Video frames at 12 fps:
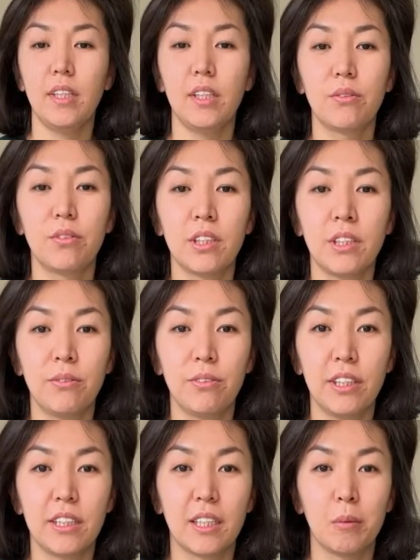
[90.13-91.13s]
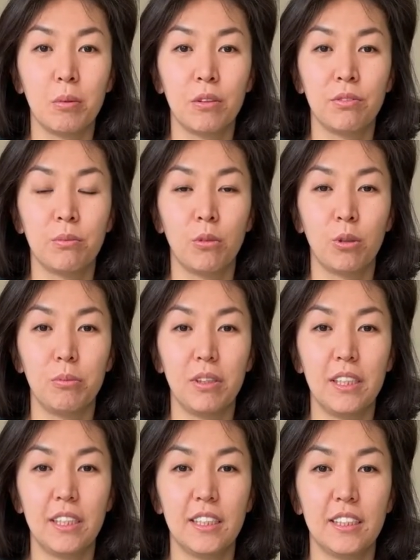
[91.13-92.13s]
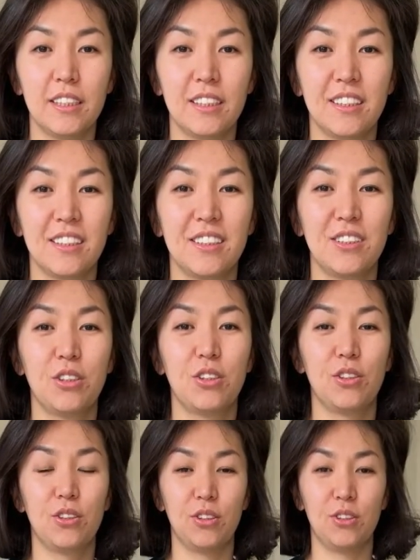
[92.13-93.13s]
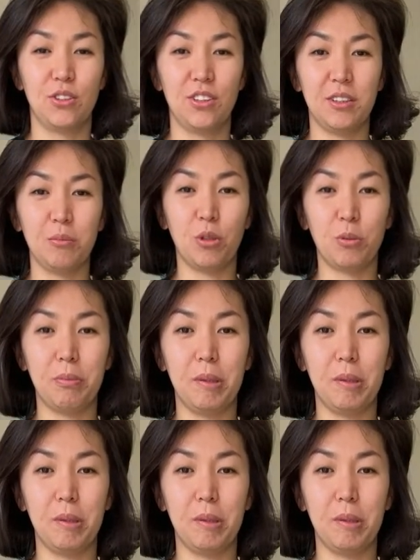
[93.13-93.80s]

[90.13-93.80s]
Okay, we're gonna wait a couple of more minutes to see more